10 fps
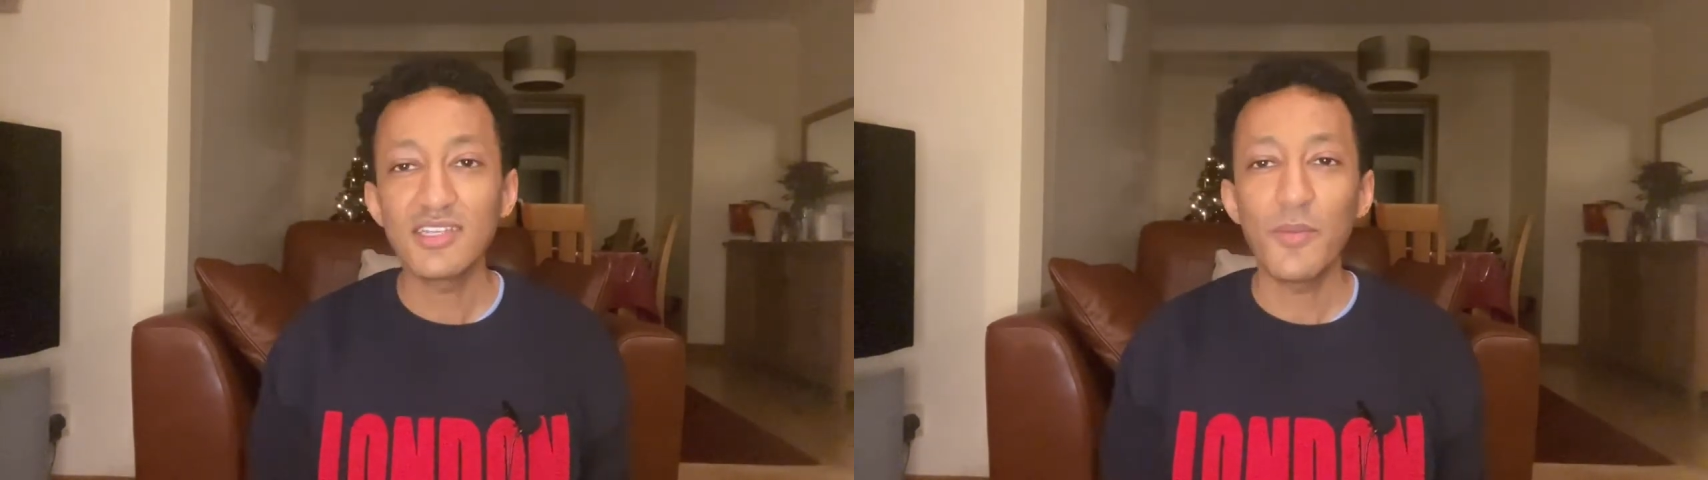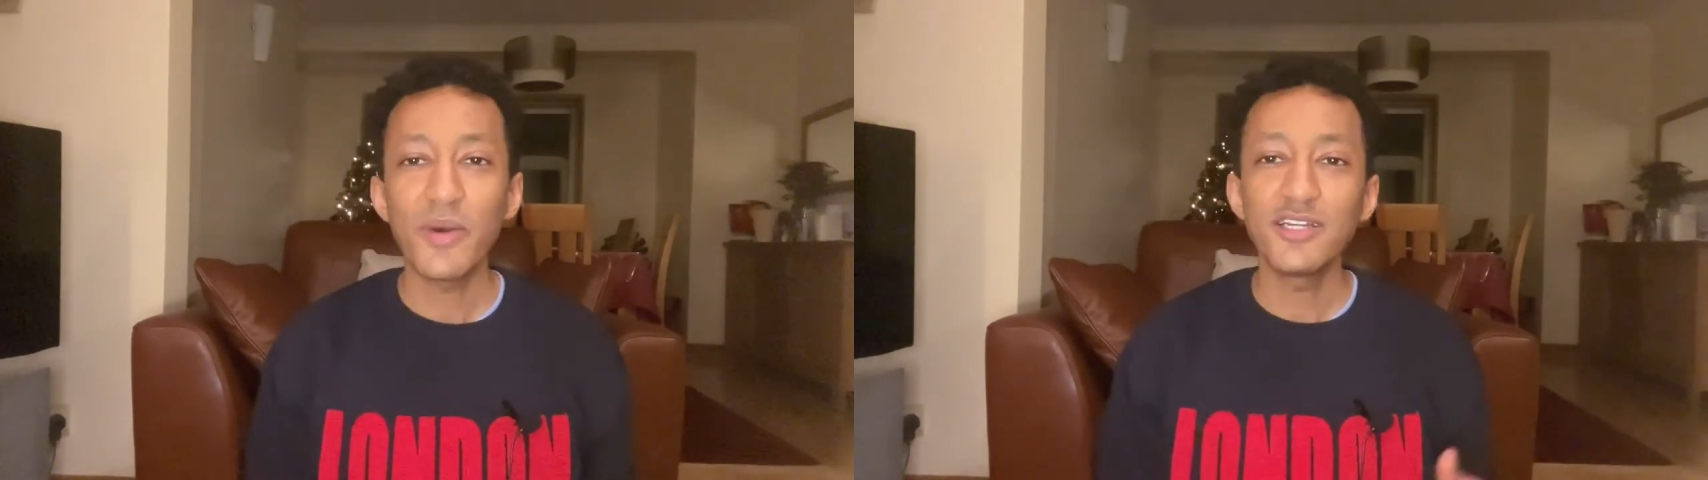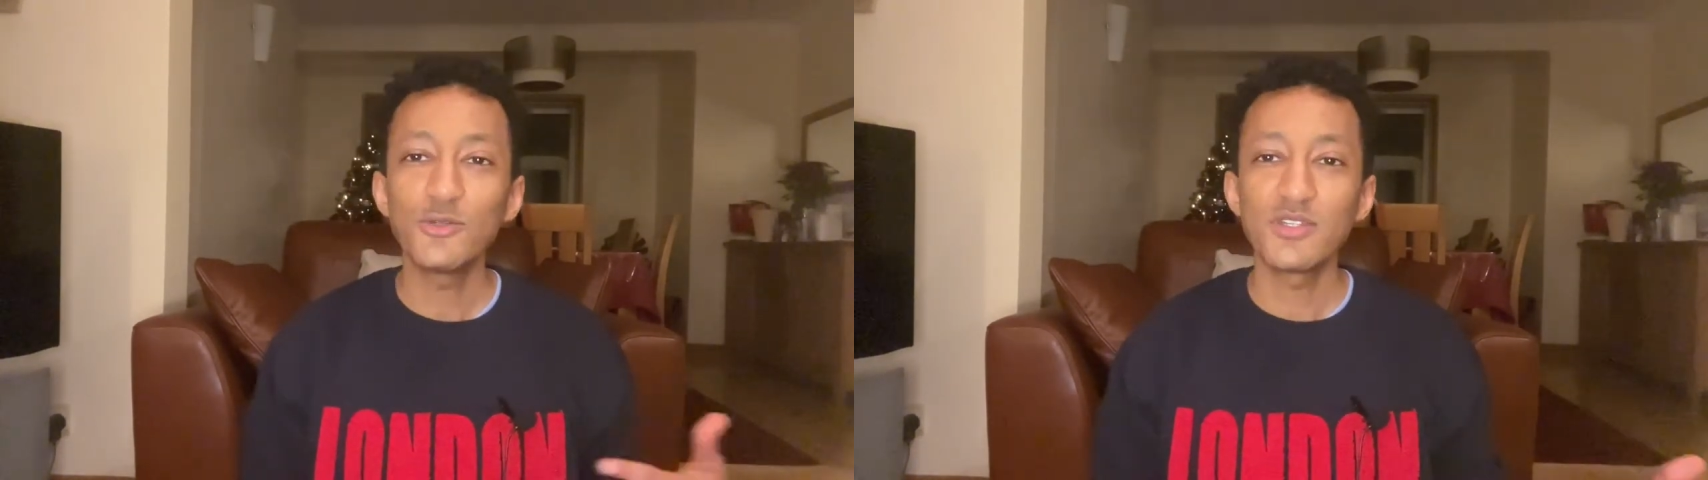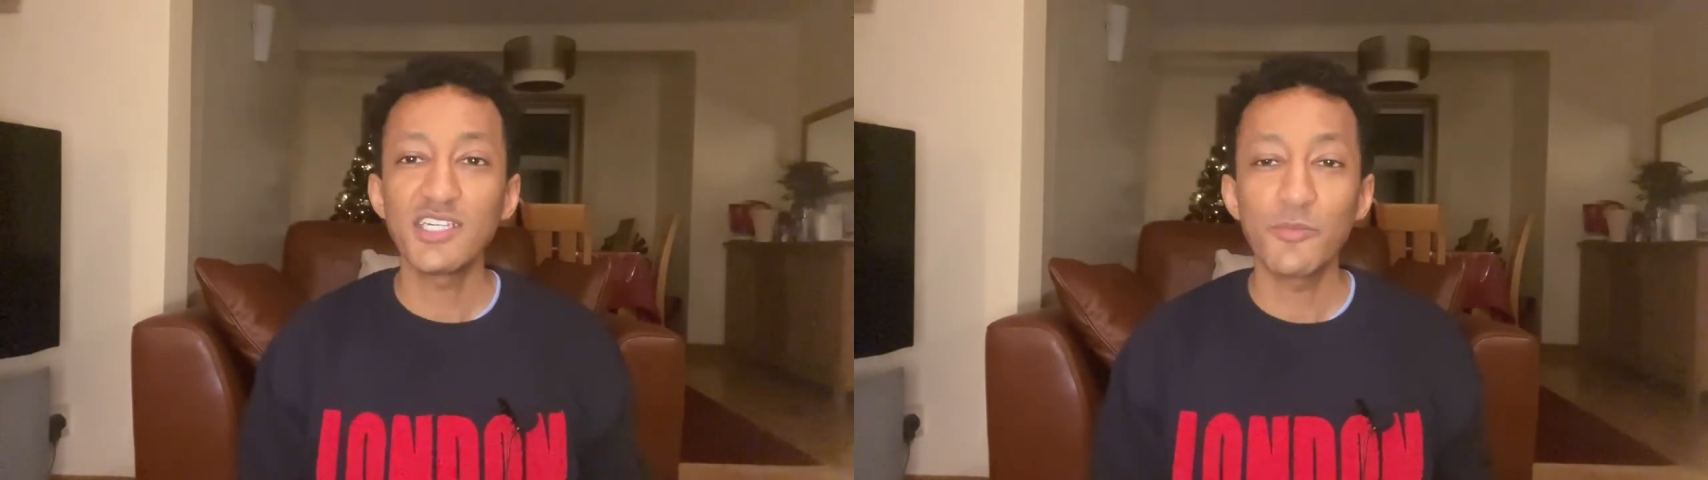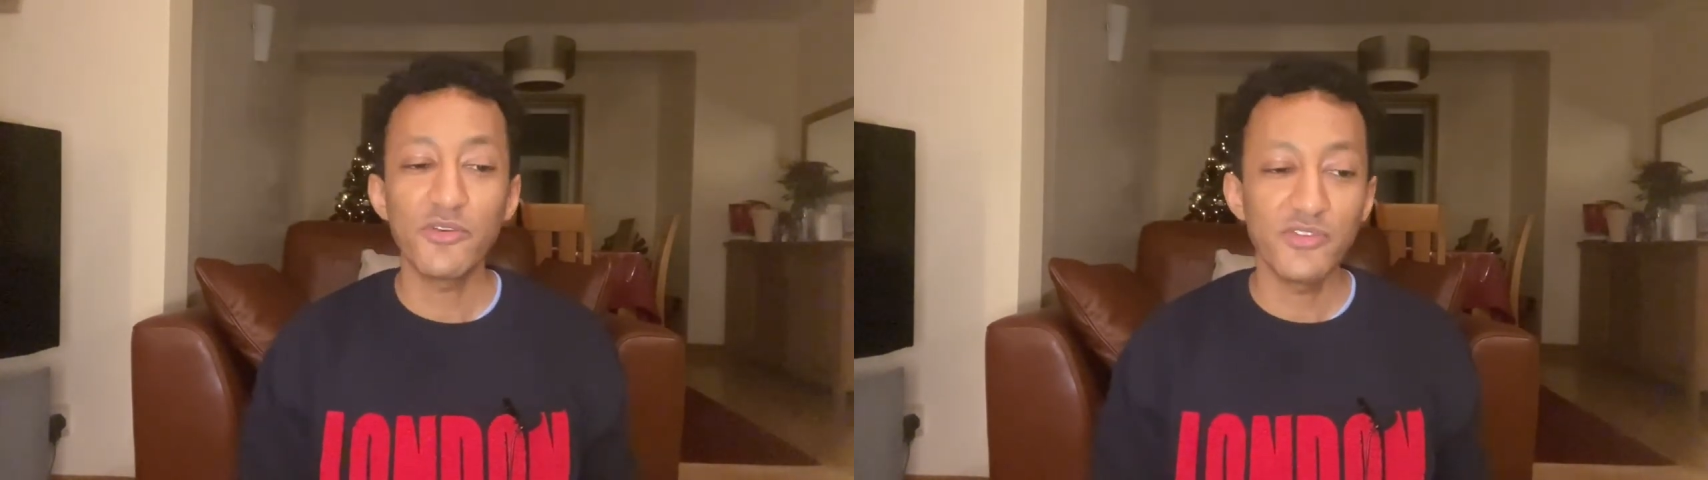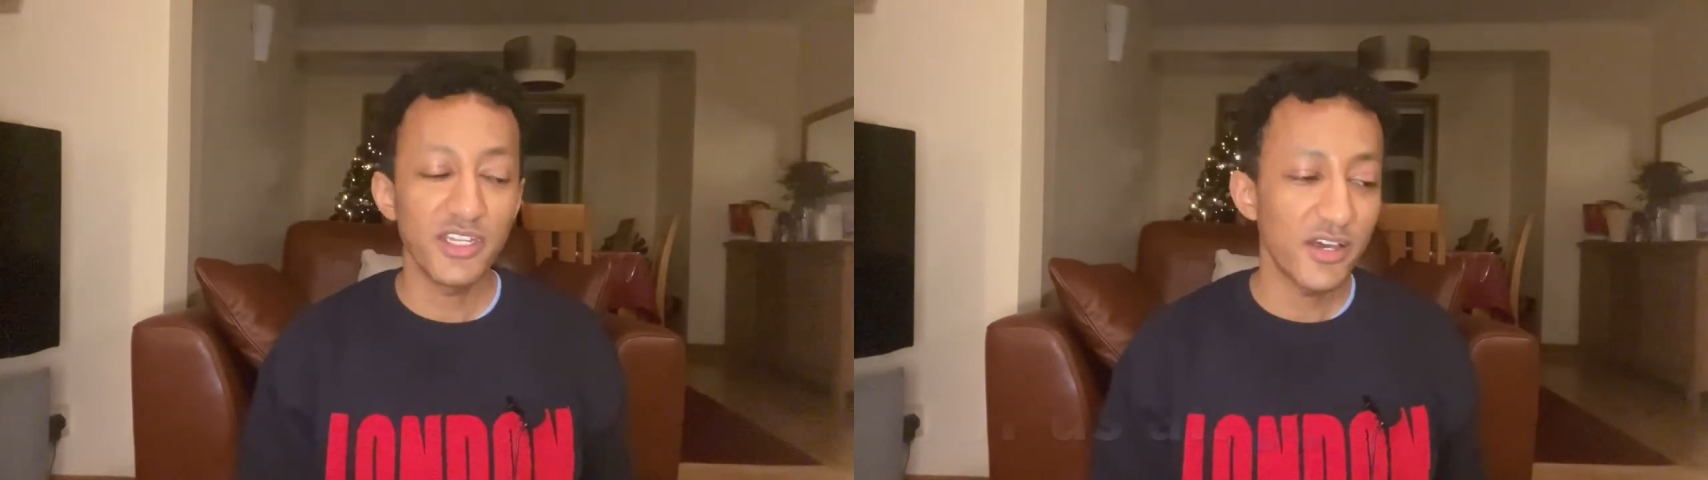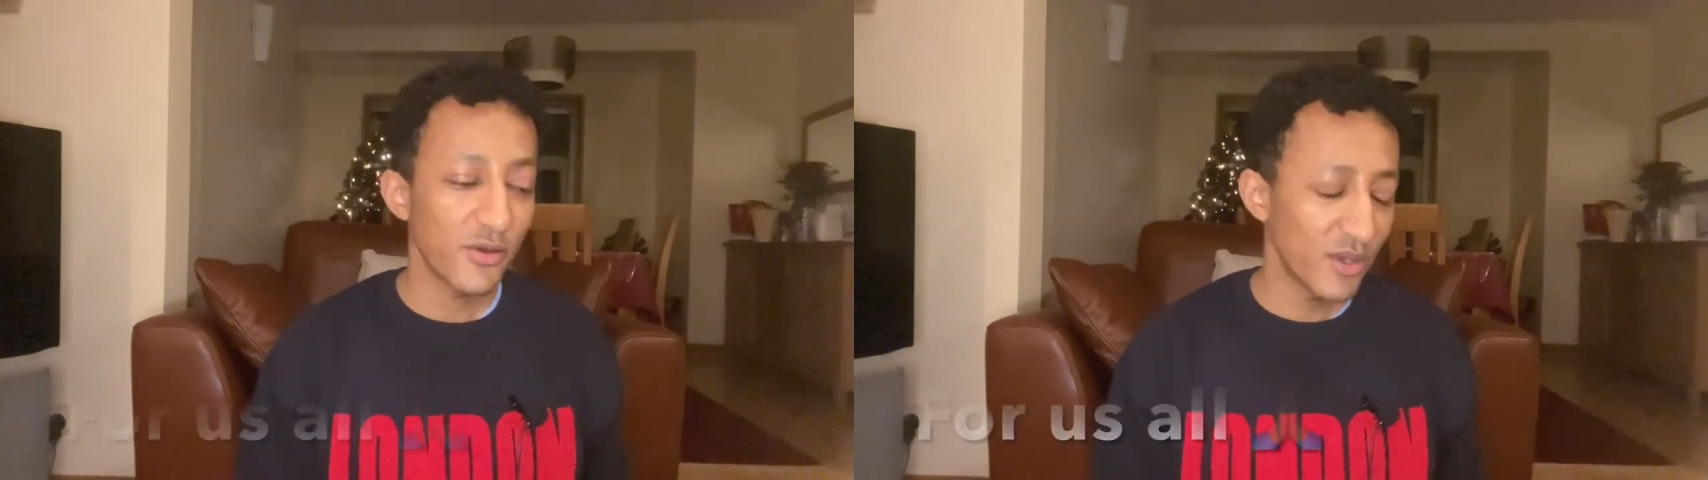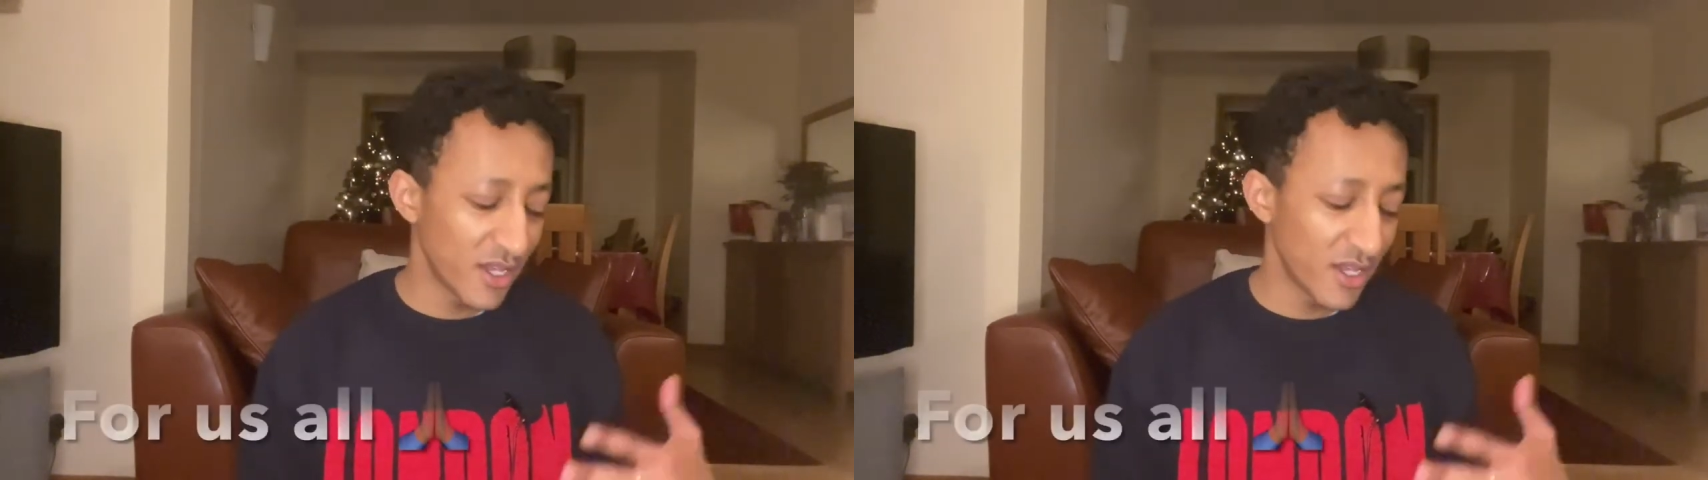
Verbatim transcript: I might do a separate video